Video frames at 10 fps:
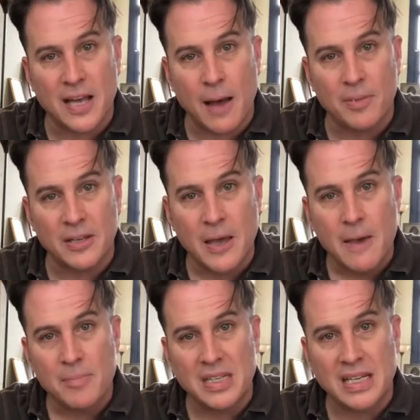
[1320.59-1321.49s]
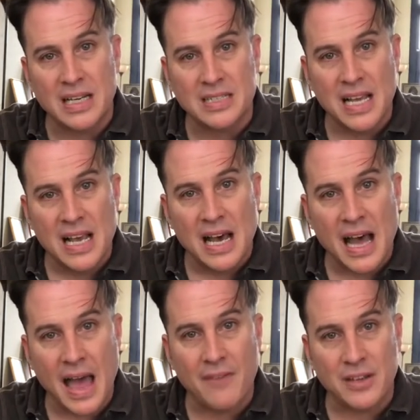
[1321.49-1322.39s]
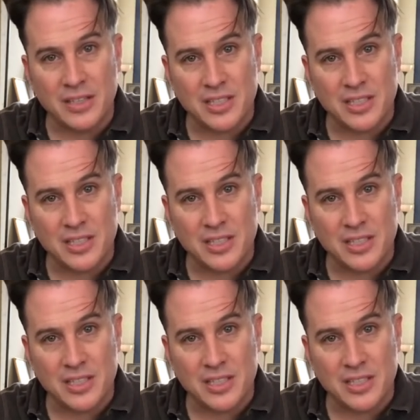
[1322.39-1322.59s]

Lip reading: topic because having